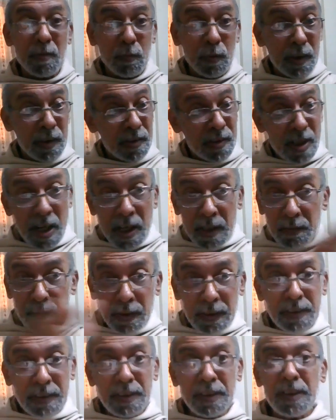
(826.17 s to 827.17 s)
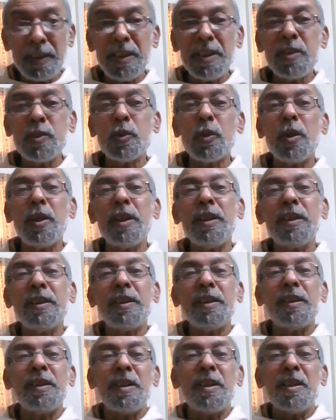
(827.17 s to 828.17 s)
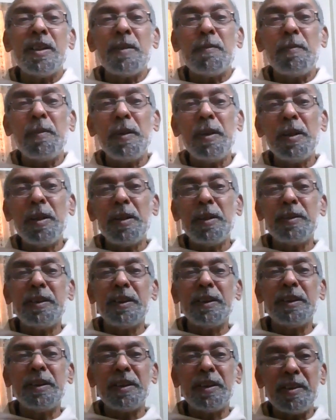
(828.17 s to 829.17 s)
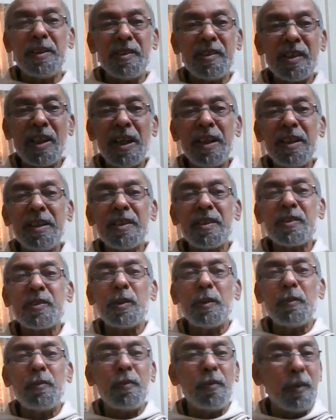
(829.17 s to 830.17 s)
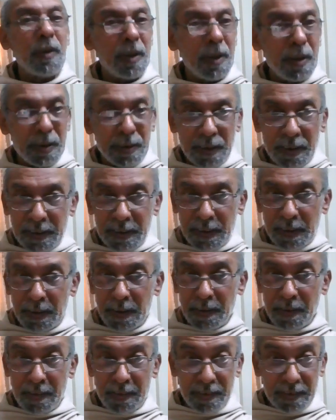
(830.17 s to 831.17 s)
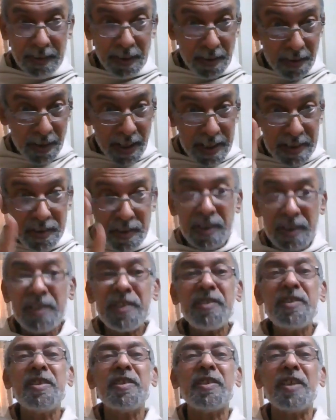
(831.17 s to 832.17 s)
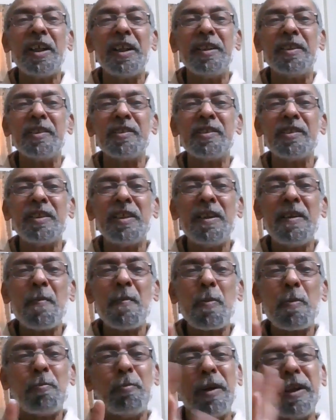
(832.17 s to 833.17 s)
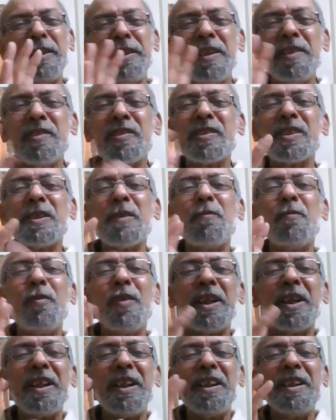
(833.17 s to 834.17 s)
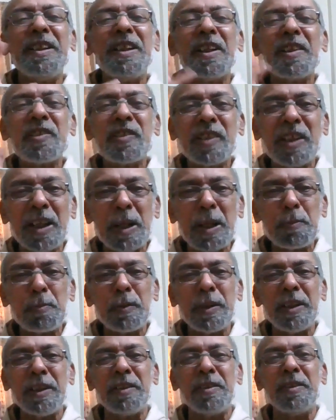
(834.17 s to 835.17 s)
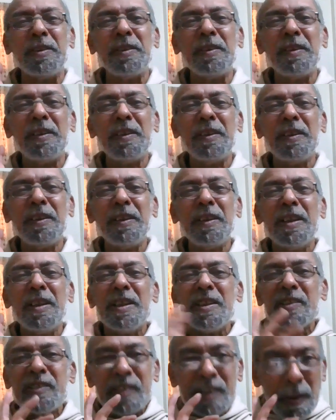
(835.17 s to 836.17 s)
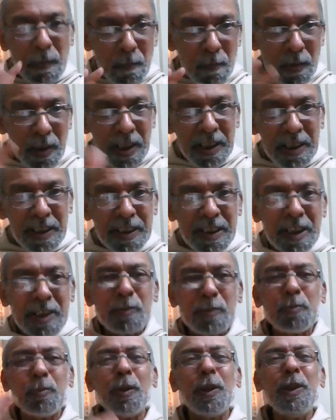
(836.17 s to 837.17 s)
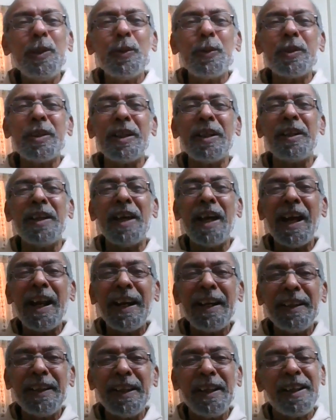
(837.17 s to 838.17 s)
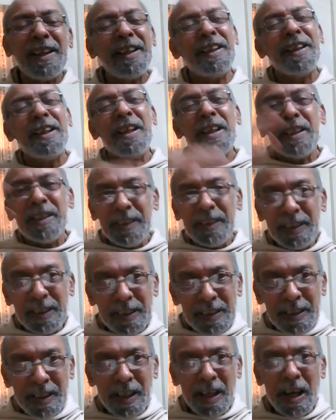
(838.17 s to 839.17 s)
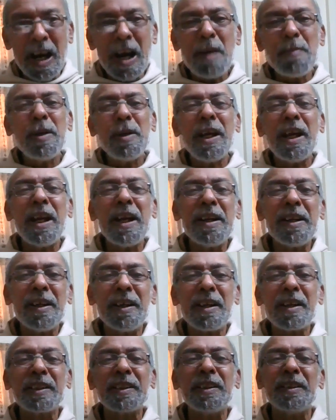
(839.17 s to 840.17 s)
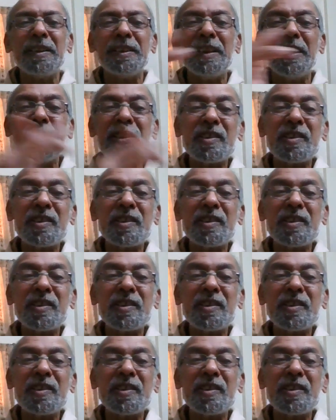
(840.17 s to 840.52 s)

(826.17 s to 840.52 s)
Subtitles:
We start with enjoying the desires of the righteous desires, but then somewhere it gets corrupted, somewhere it gets polluted, and then the kama and artha, they